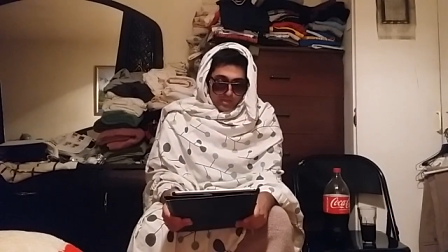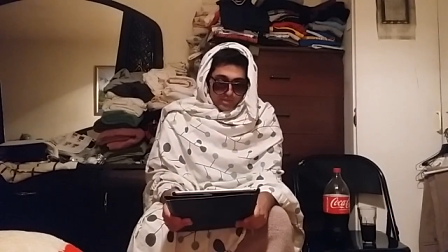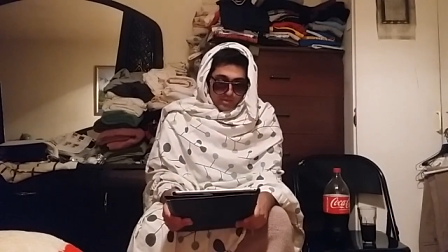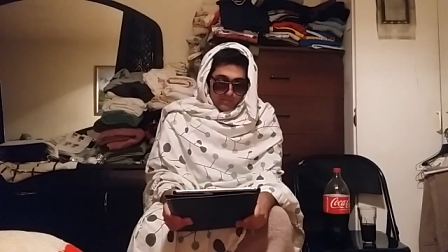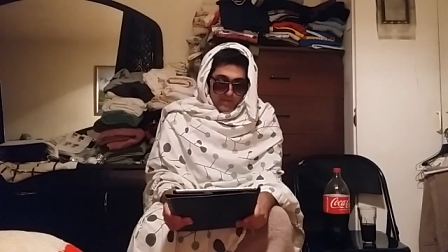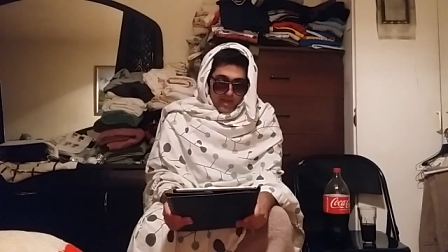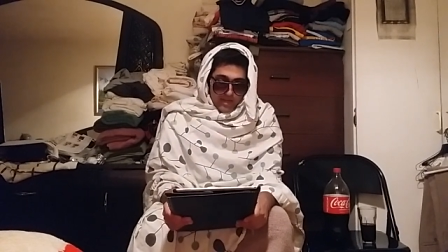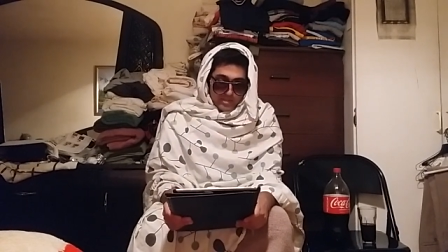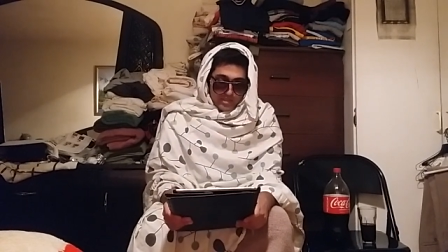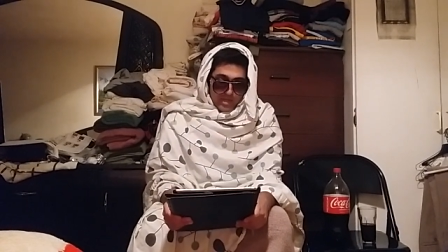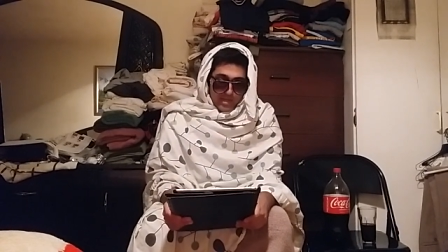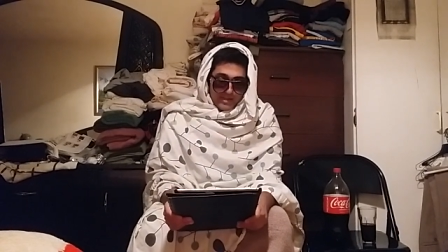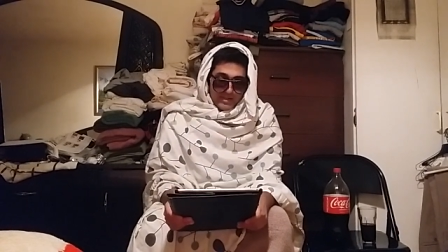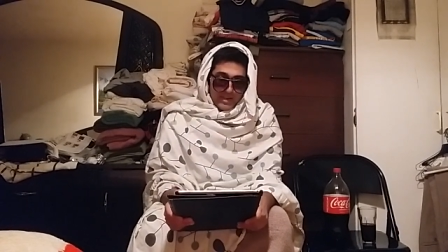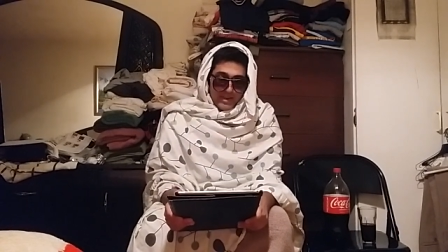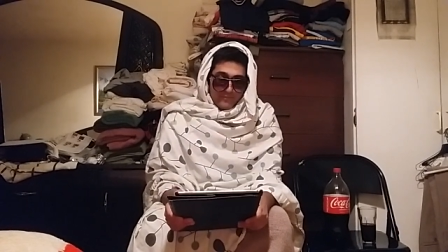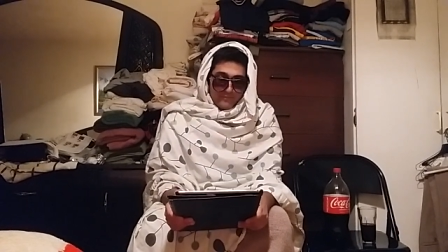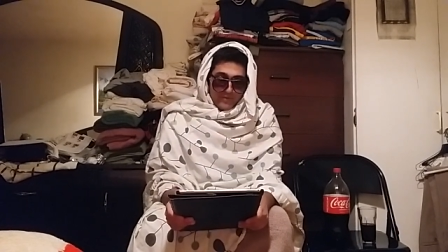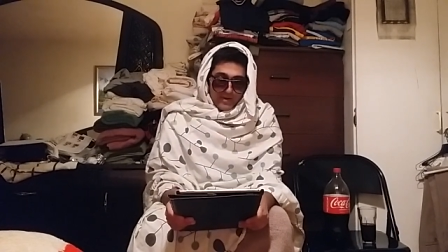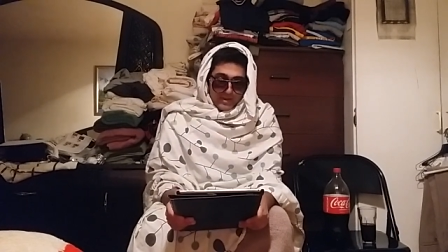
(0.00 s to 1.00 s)
Joe
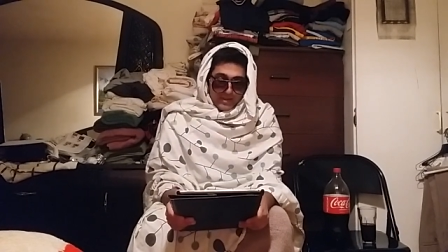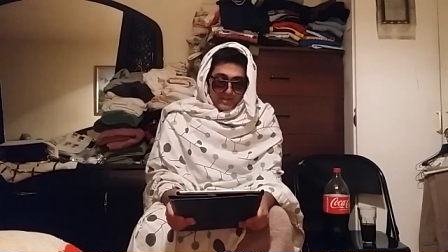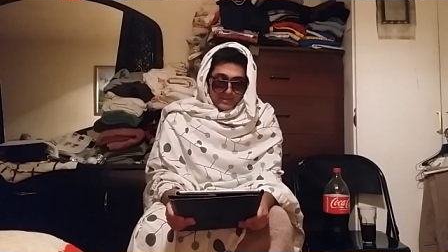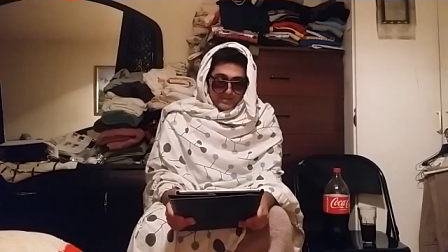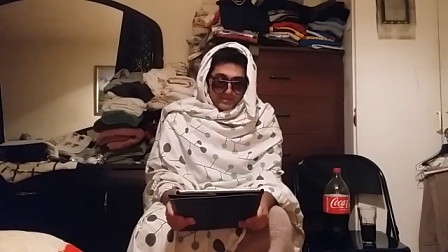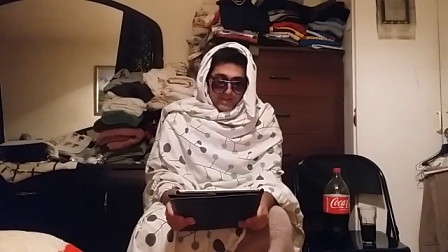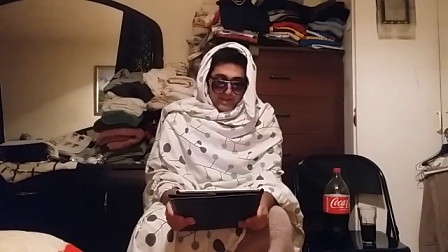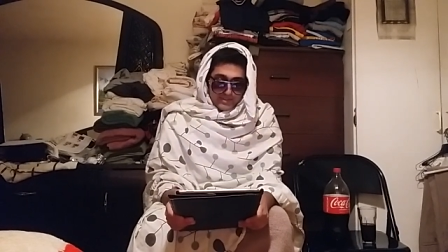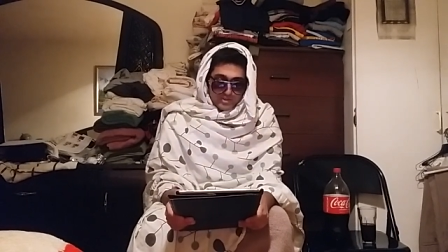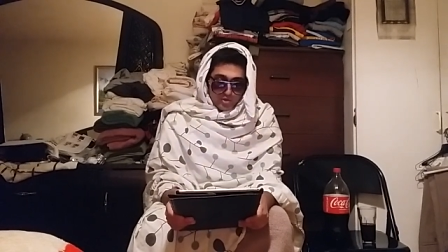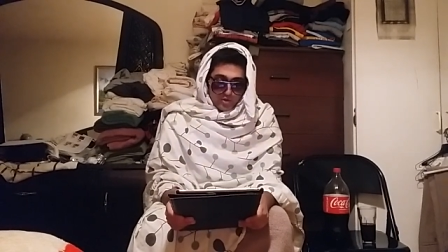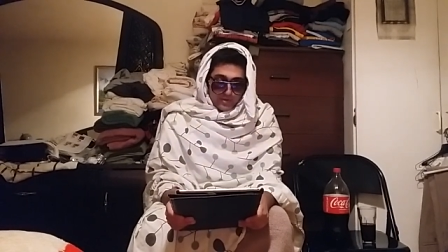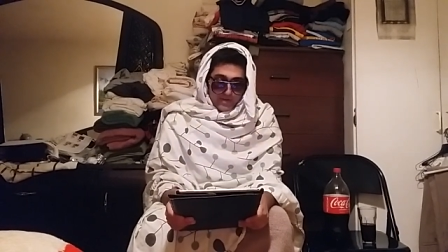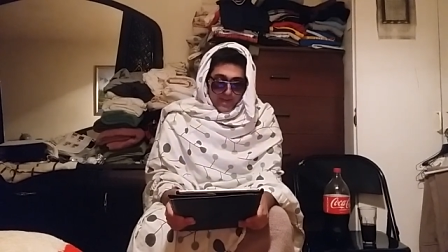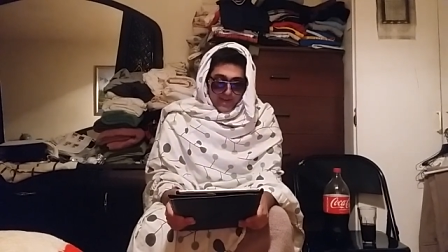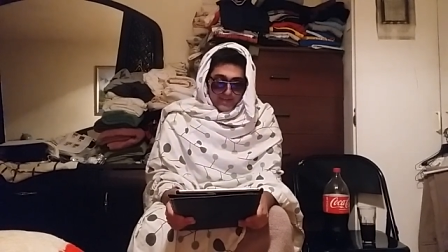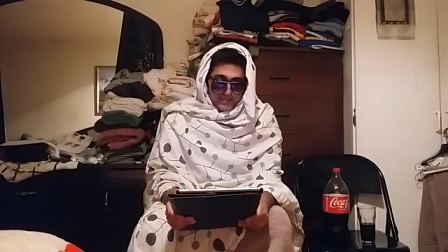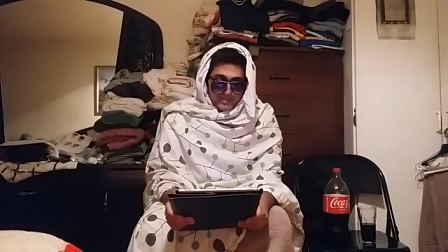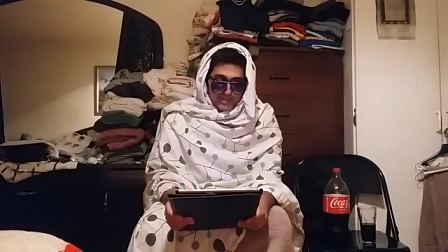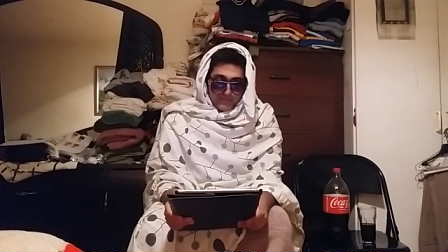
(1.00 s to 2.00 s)

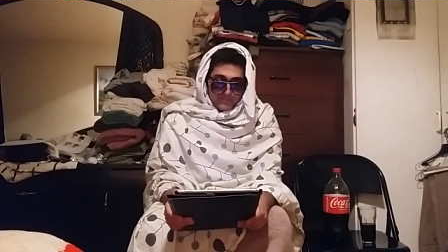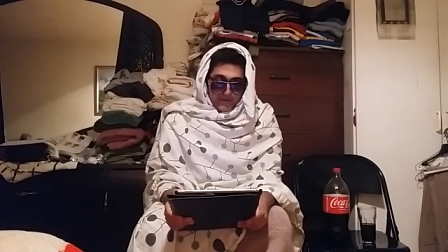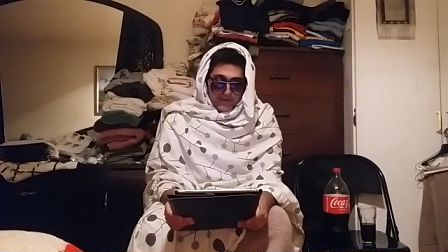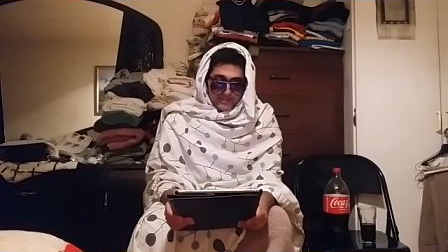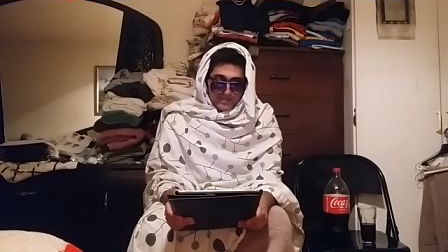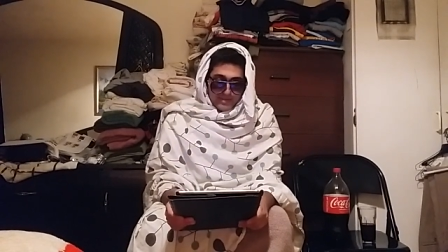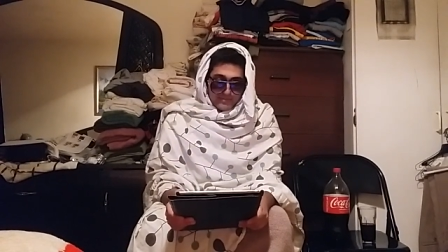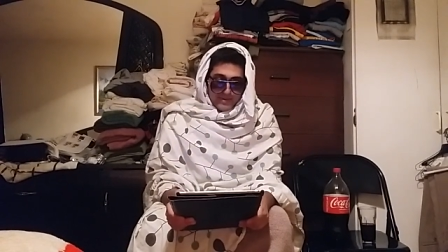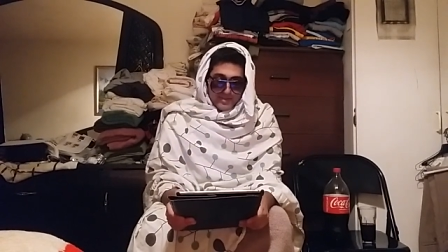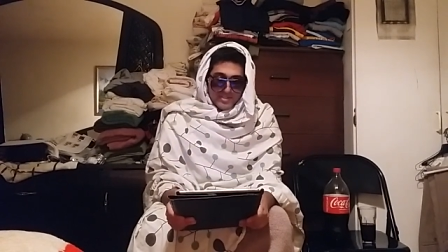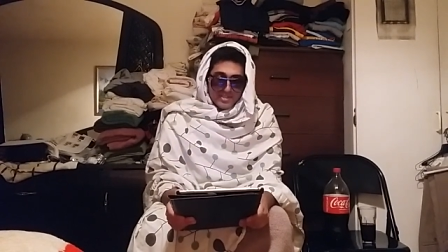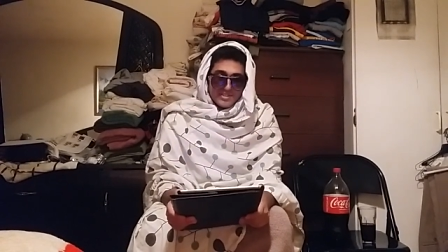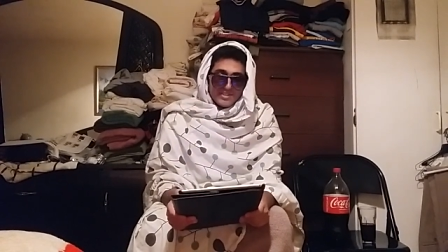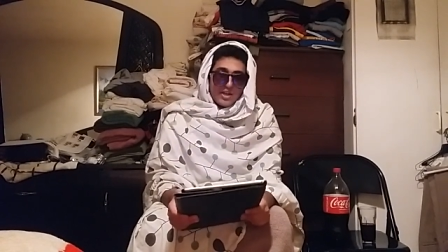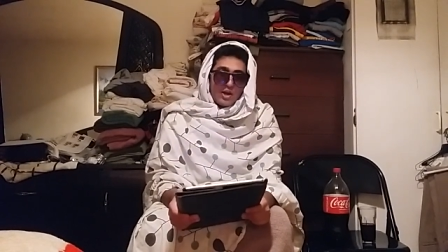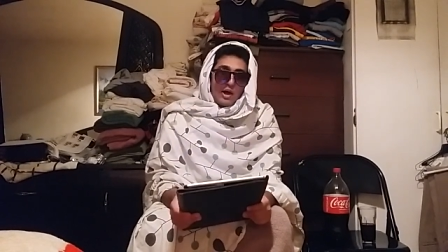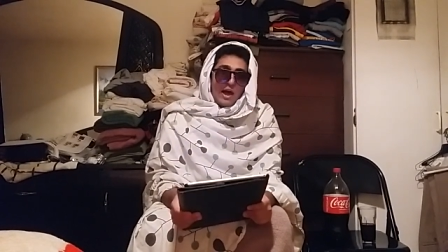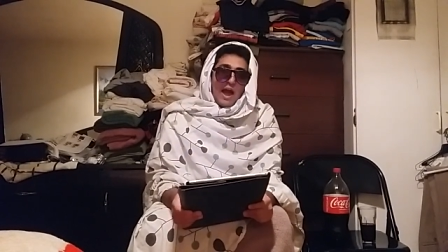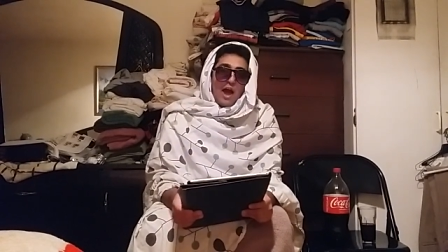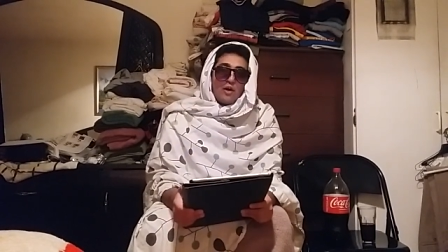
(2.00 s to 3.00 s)
Gacy basically mentions
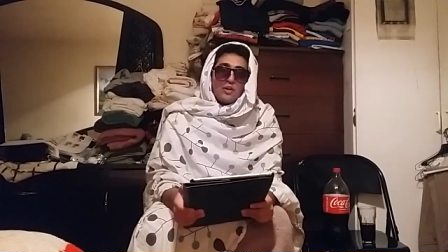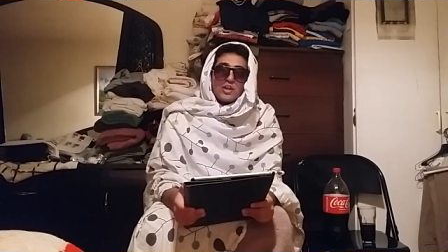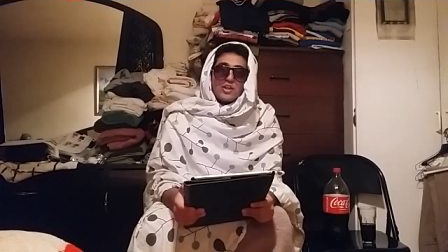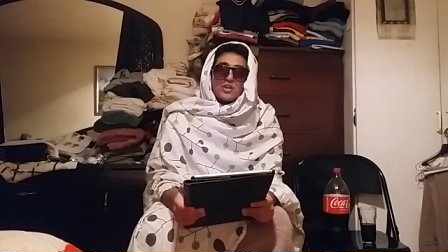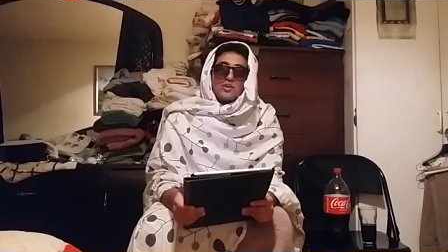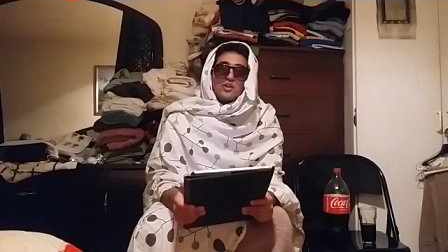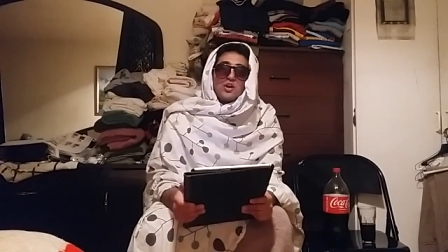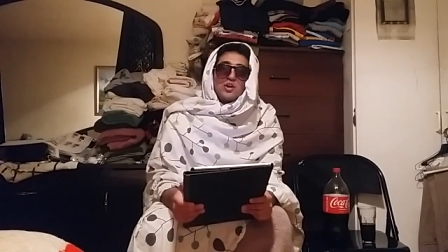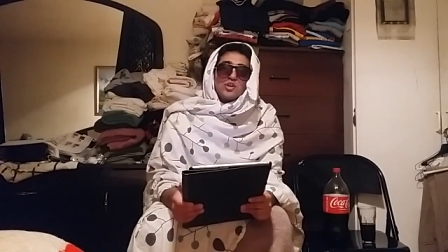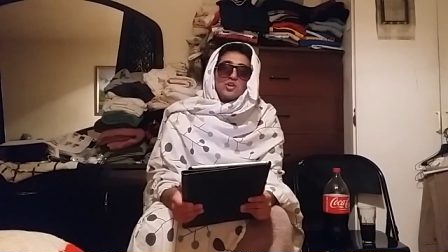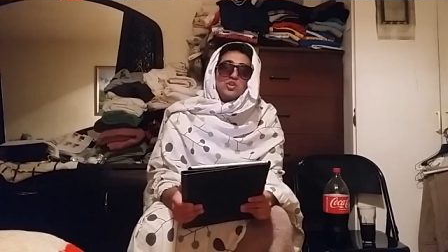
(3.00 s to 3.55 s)
how, like,